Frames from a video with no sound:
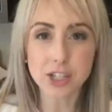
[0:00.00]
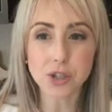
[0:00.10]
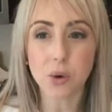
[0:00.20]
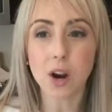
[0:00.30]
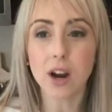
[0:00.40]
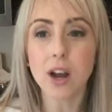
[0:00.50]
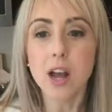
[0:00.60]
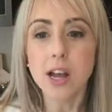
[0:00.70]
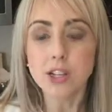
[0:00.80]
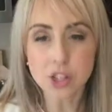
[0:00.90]
store,
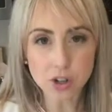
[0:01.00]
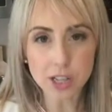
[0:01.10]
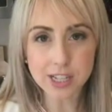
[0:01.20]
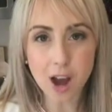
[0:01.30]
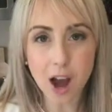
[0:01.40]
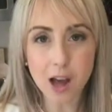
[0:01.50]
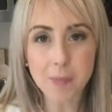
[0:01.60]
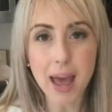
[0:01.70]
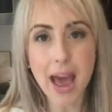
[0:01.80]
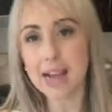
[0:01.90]
Sur La
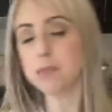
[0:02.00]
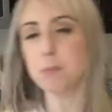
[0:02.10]
Table has